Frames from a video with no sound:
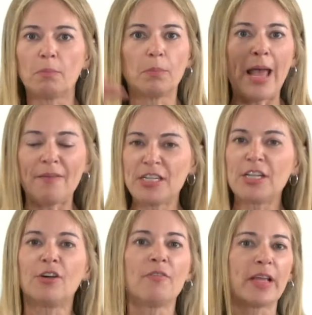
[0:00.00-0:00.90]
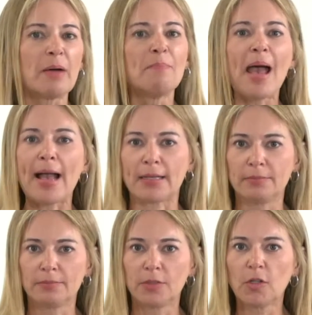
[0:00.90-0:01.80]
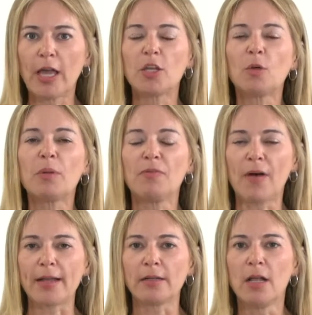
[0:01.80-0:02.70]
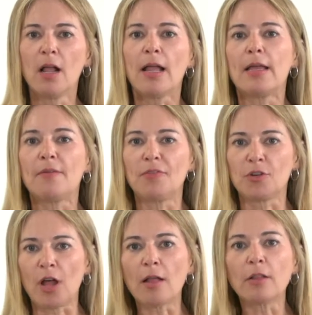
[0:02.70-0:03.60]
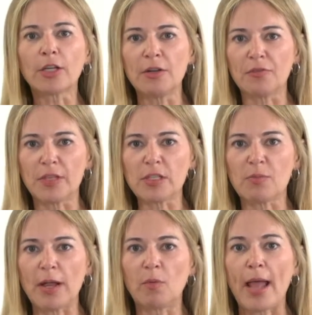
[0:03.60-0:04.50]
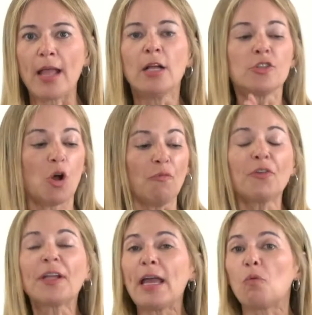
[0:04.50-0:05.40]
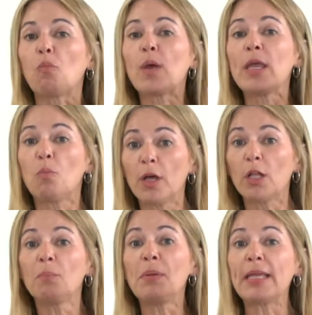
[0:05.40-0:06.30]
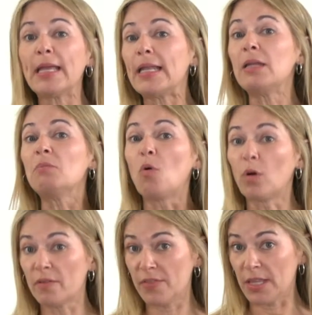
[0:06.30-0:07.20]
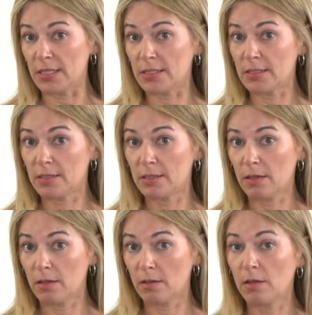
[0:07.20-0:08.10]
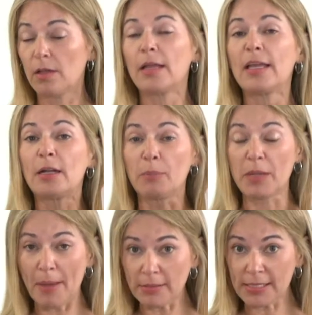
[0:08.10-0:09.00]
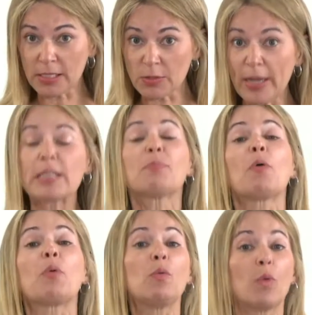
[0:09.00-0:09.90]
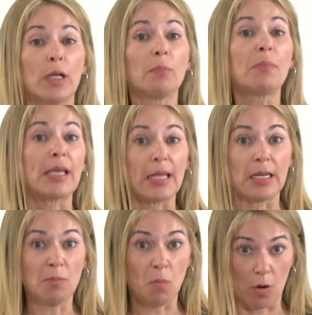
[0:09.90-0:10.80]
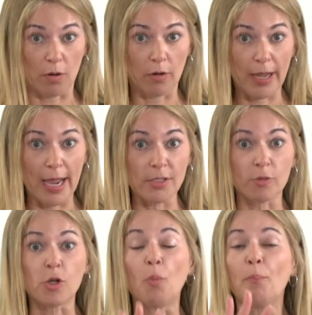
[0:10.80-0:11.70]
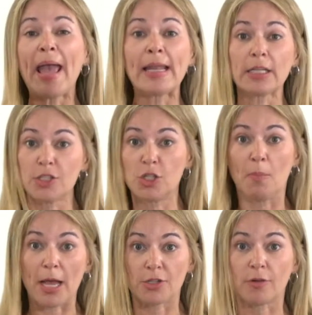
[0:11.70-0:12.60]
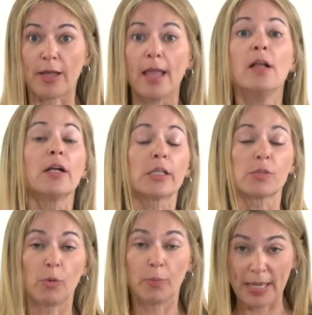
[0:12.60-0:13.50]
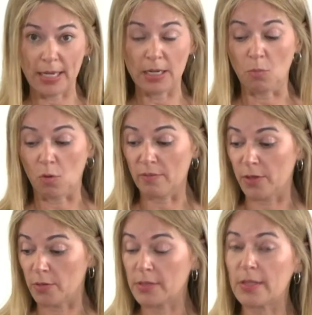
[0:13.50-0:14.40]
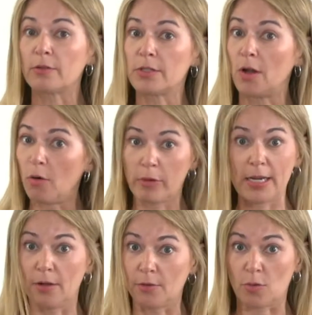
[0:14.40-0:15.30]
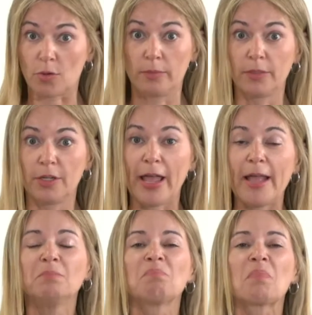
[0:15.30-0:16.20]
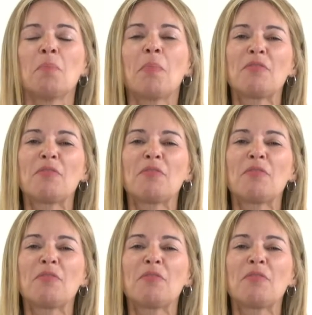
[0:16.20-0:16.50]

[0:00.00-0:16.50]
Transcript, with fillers: have dinner and then come back. Okay, you'll be fine if you're not looking for this right away. Don't forget, we will be getting more of these. It'll be about six weeks, but we will be getting more, okay? So don't panic too much, okay? Because we'll be getting more of those. They're already on order, okay? My